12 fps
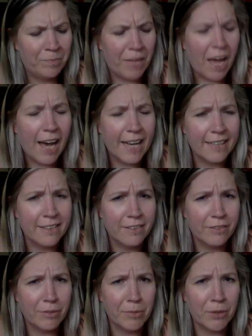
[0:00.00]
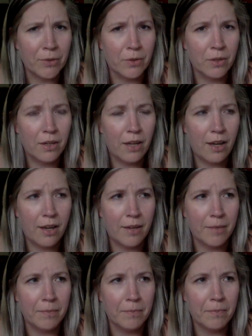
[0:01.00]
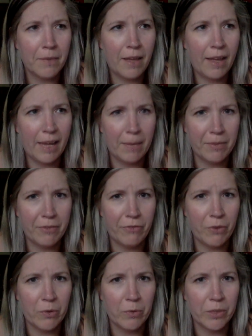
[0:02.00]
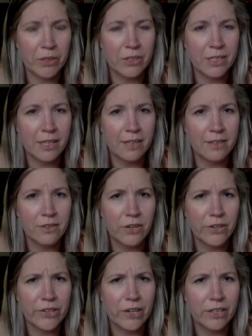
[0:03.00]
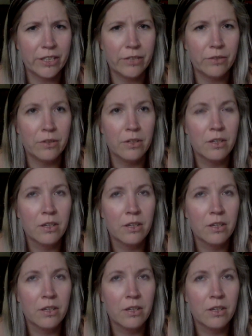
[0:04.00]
hide from you, hang up the phone when your son's trying to talk to you.